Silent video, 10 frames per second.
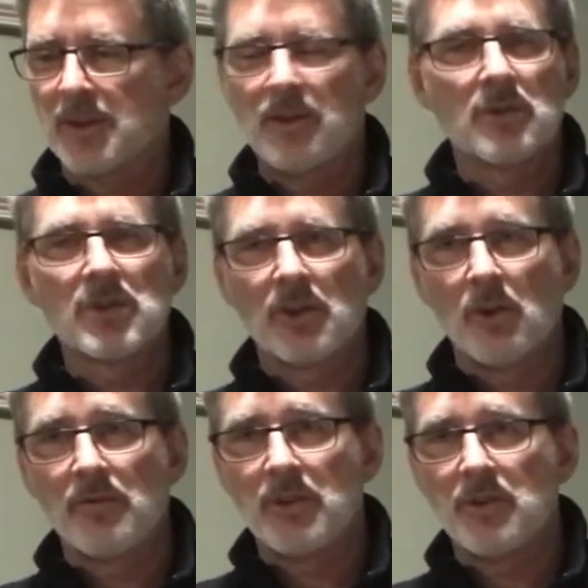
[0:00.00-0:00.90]
I know
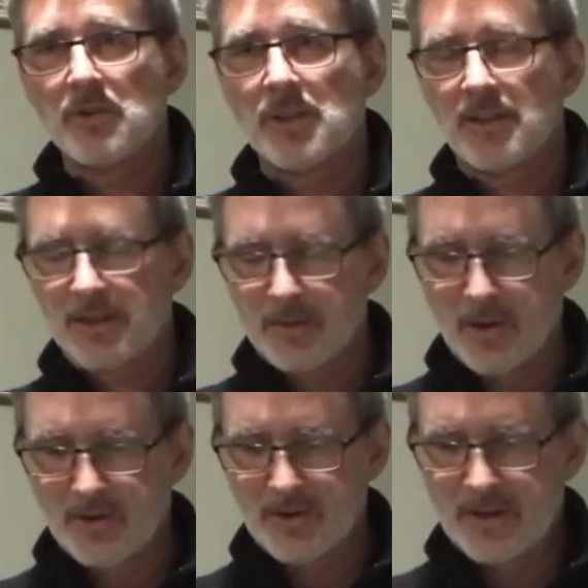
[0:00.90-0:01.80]
Segovia used it and some
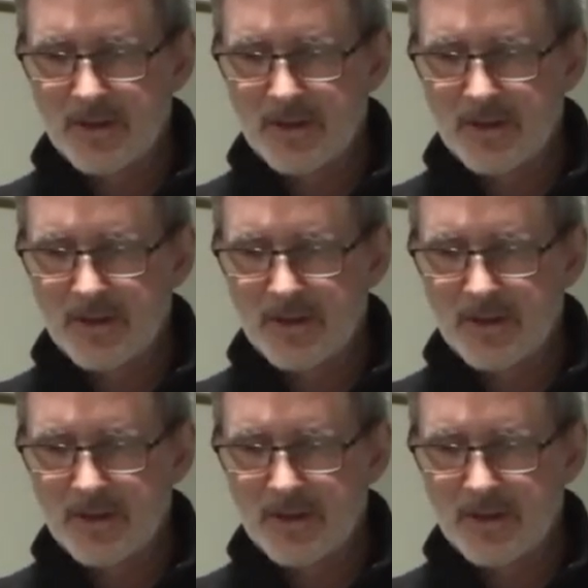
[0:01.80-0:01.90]
others.